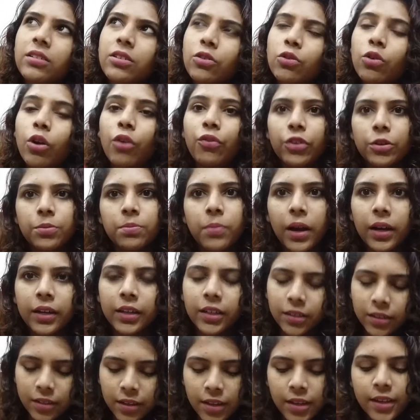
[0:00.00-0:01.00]
Crawford
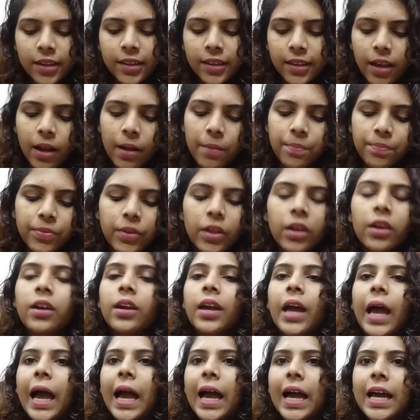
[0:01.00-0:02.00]
Market. Yeah,
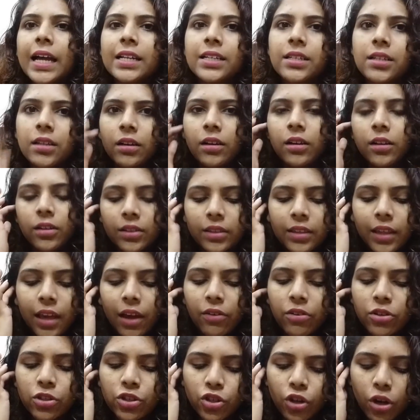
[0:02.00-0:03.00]
and they
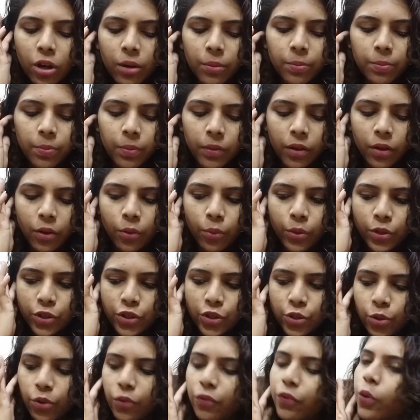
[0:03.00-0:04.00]
are a shop
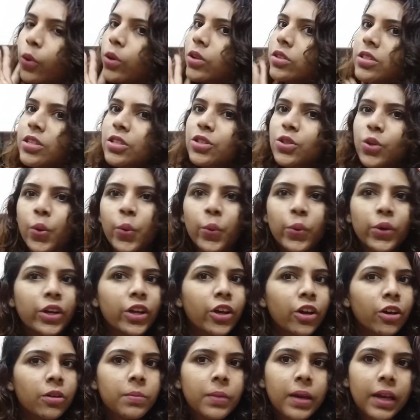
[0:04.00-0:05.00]
which focuses
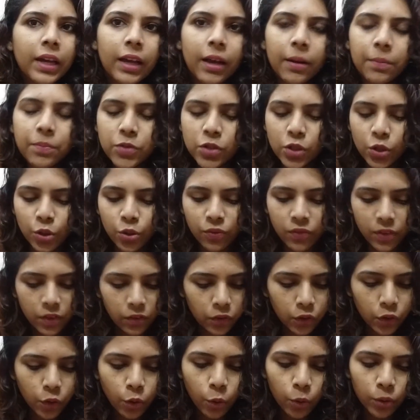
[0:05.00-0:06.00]
only on makeup. So if
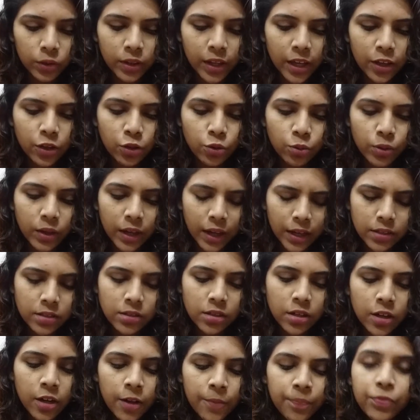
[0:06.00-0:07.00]
you go there, you get
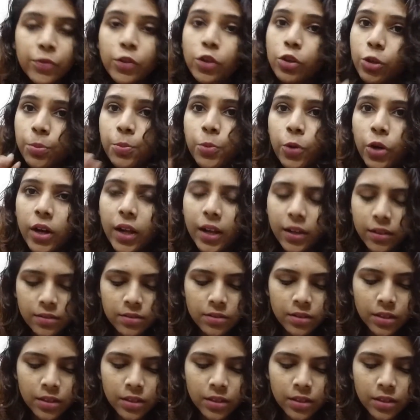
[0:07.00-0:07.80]
good products.